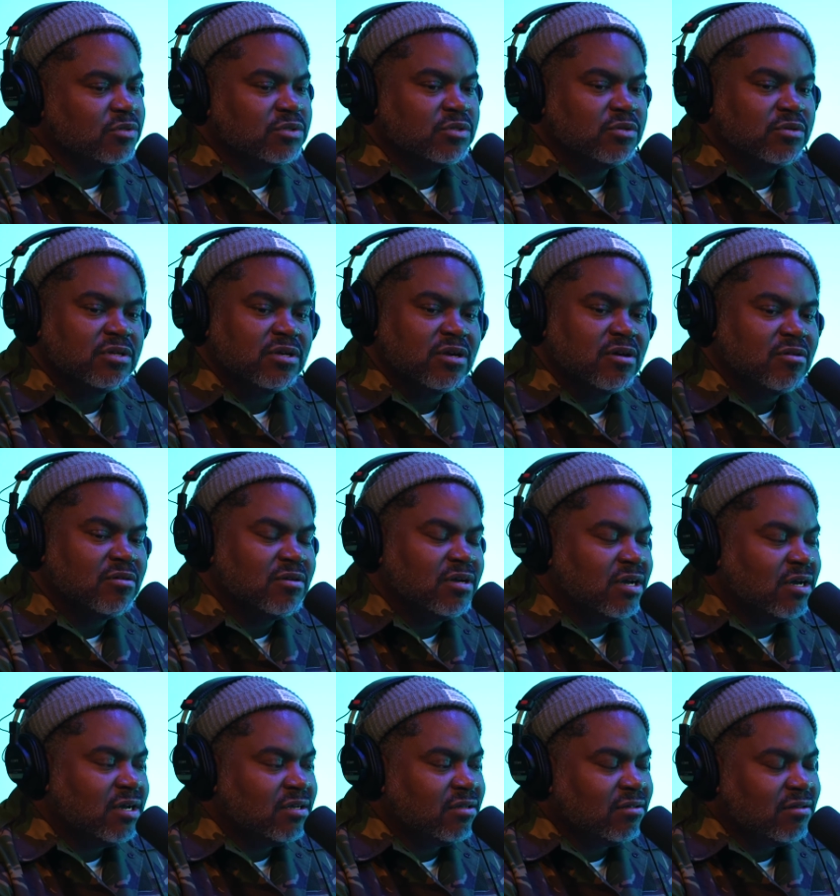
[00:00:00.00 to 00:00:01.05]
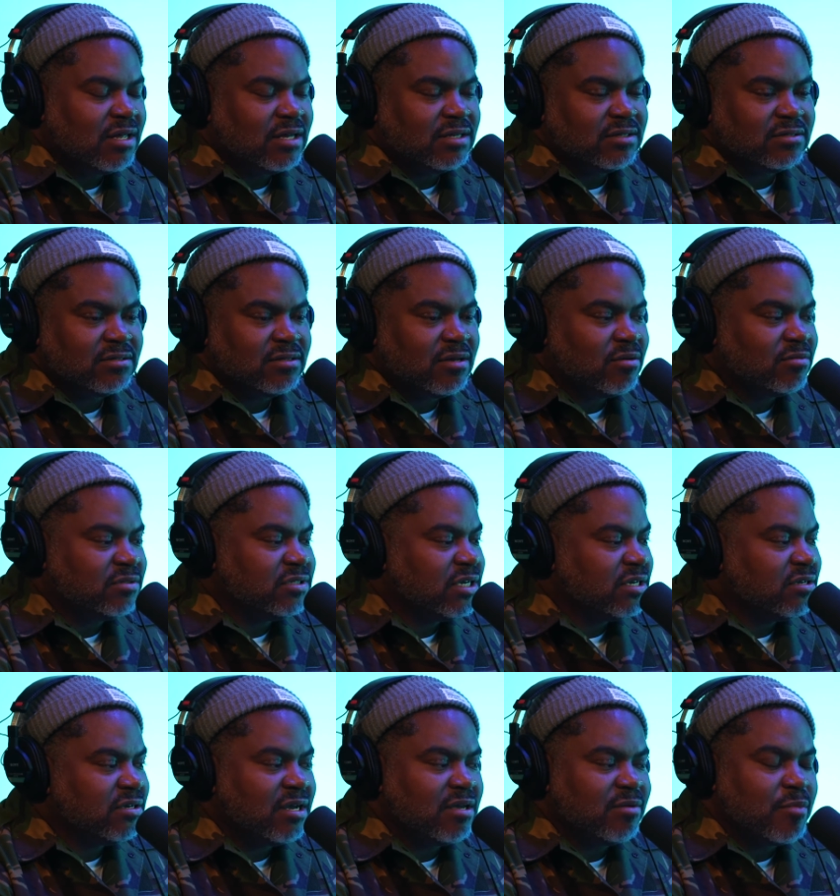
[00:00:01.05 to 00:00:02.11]
the studio. Like, yo, Che,
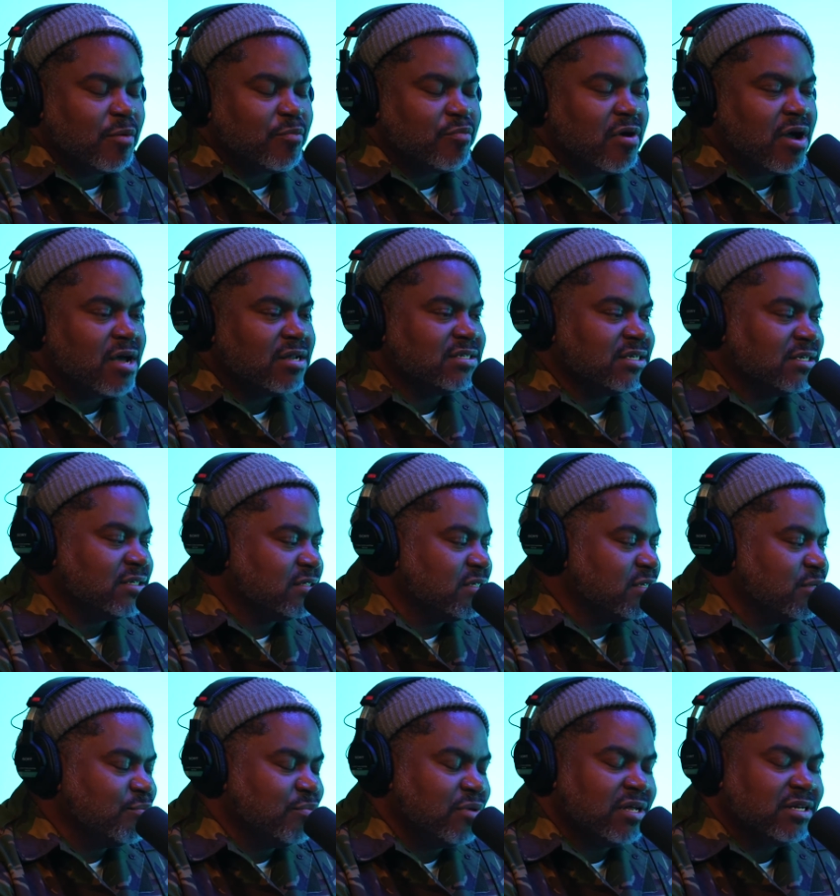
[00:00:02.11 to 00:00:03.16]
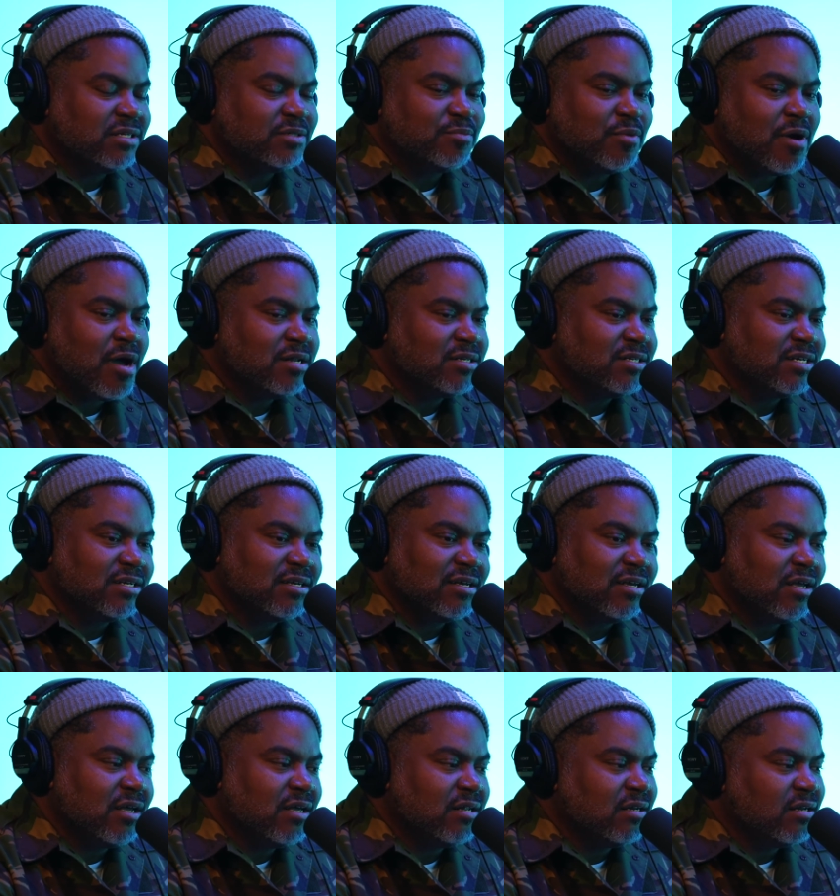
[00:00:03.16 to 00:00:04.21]
you got to hear my project. you play this project?
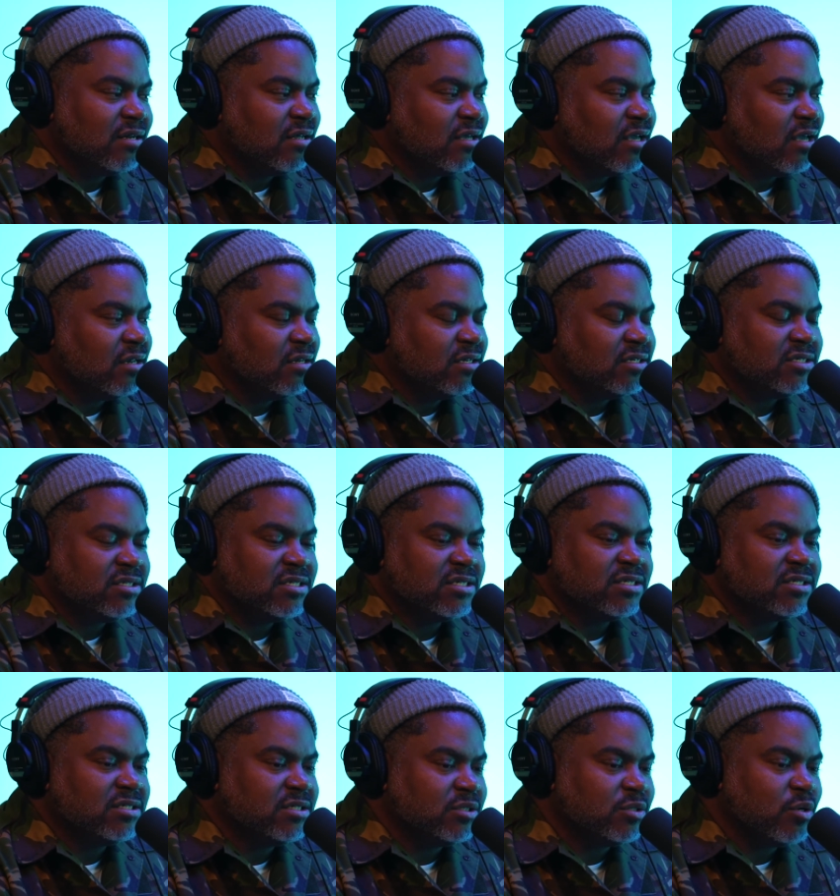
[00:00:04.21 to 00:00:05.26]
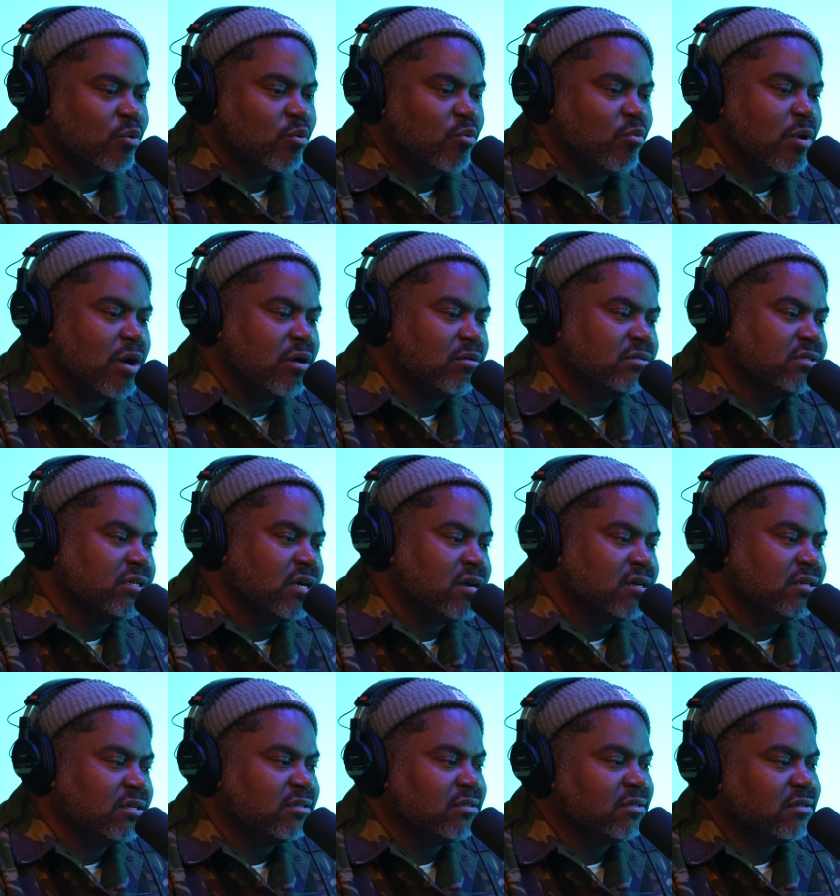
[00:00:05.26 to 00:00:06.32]
And and the shit is so well
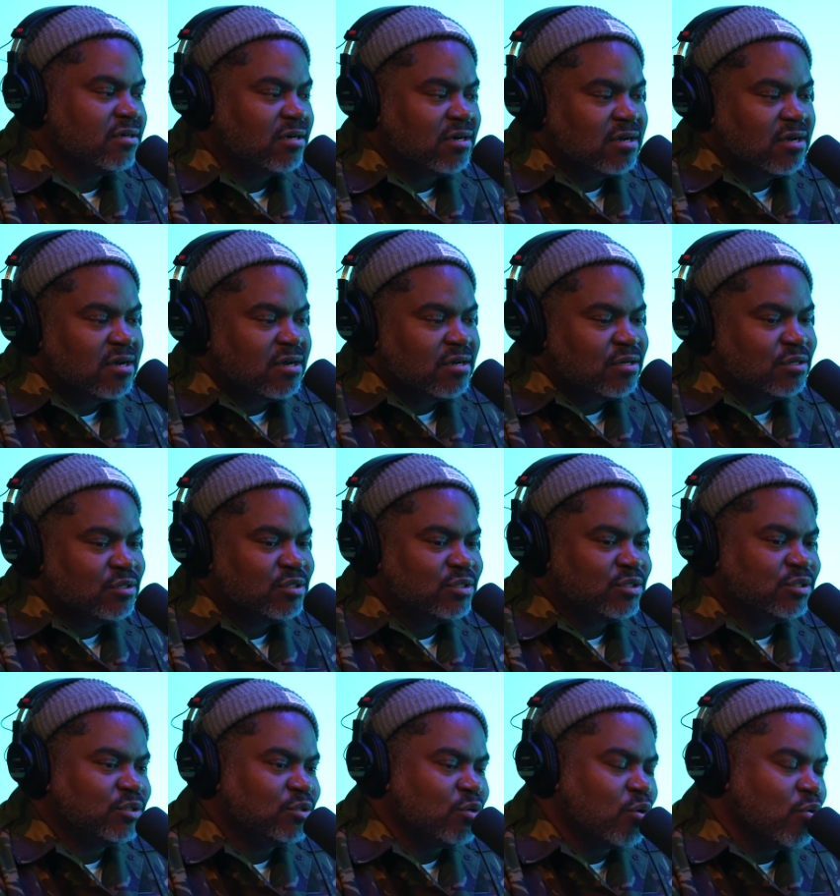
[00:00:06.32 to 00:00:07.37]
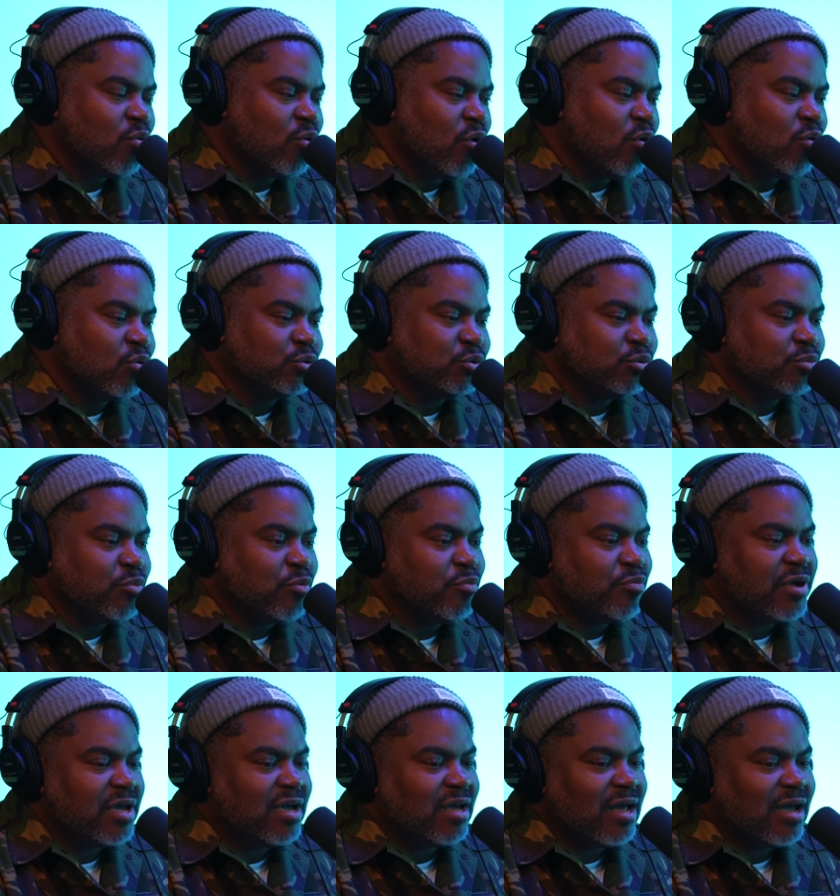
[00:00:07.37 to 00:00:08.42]
done so ultra
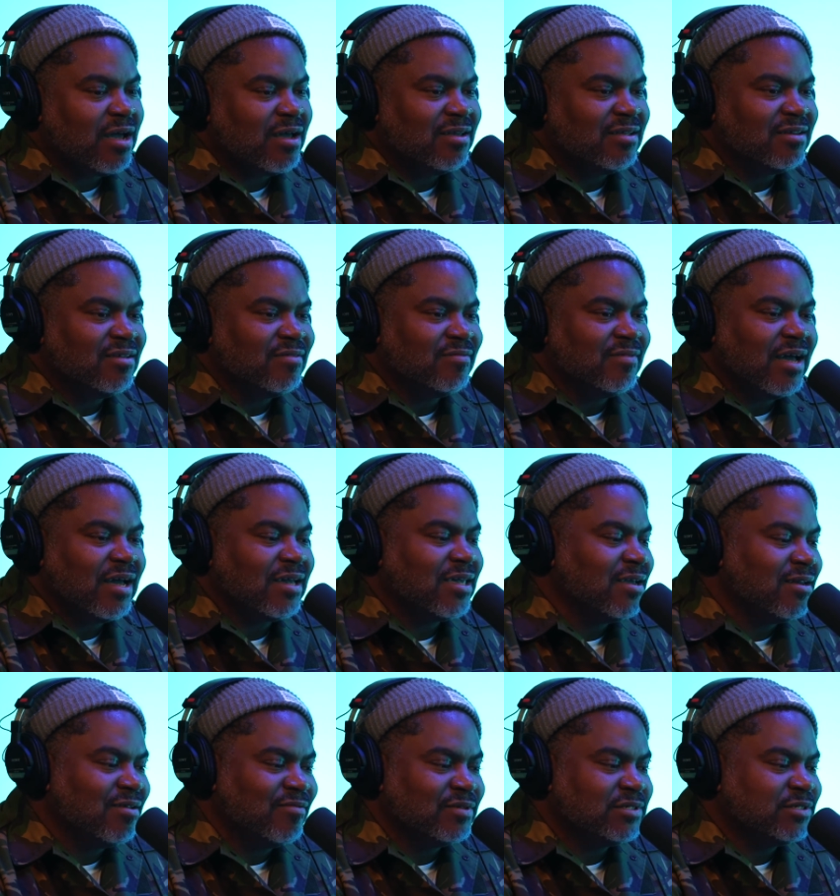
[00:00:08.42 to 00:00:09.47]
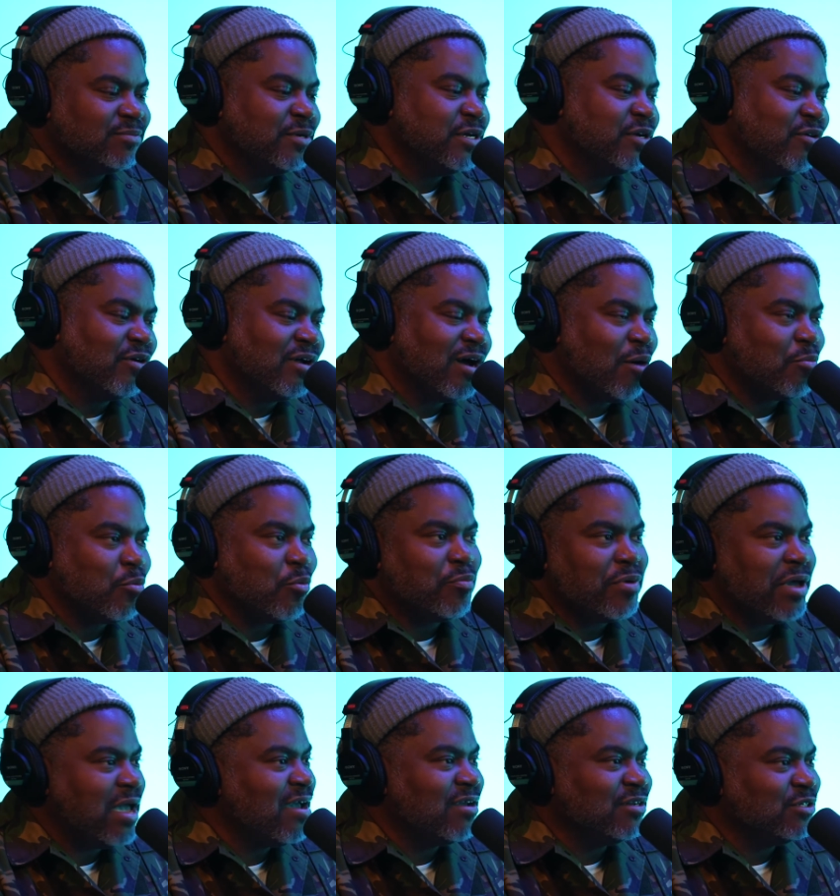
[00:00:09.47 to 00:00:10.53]
prepared. I ain't even, I can't even speak on how
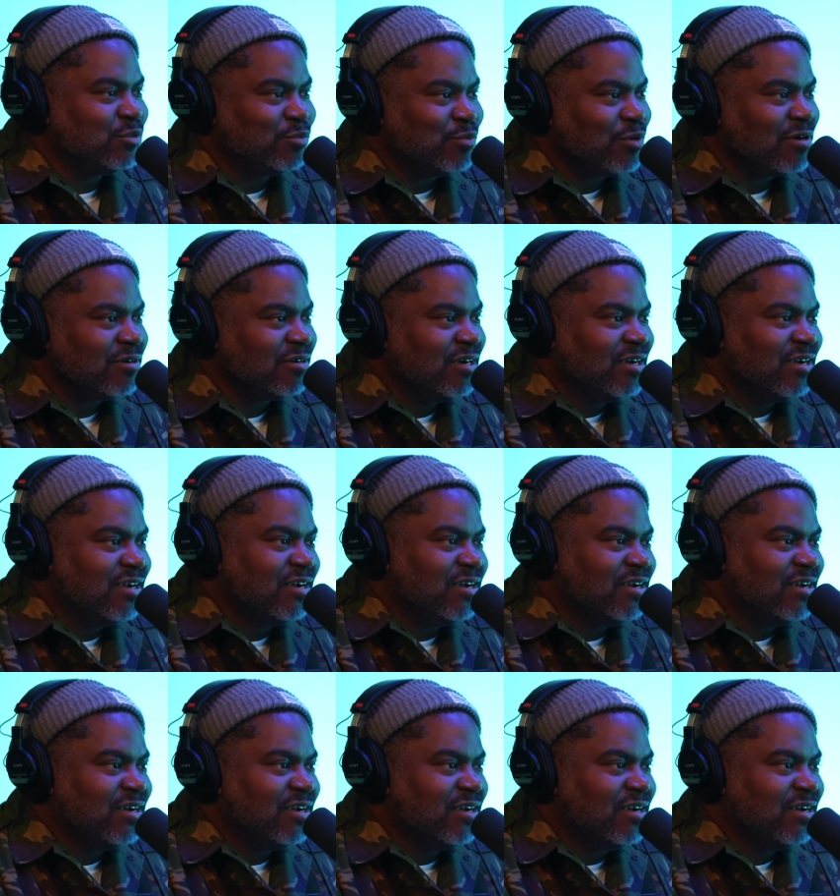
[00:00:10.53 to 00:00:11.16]
prepared you were,